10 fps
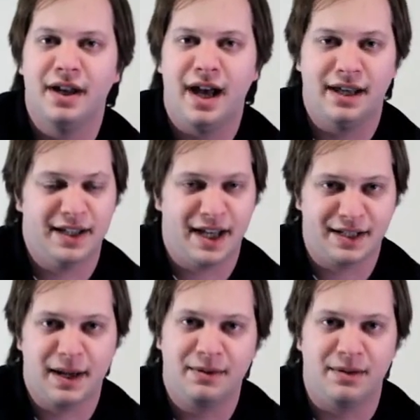and they
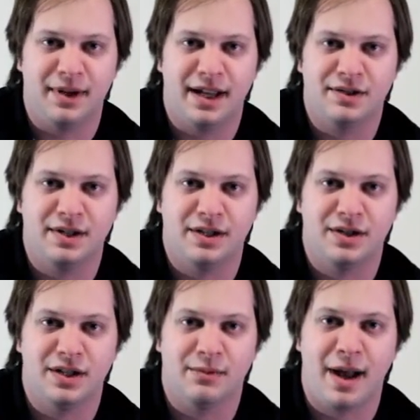accepted me into
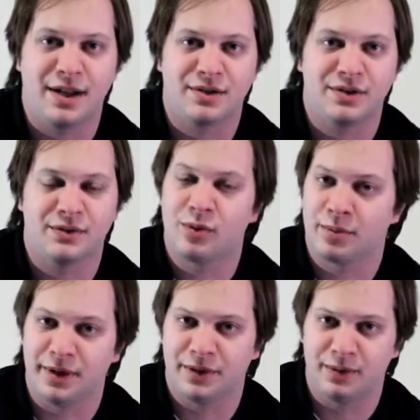their Master's
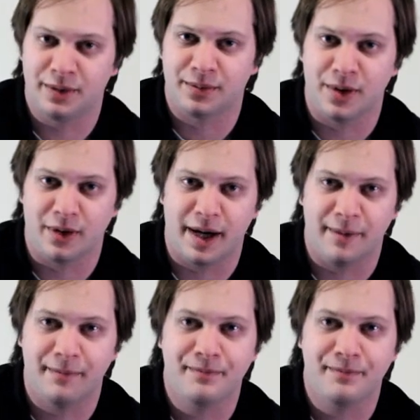4+1 program.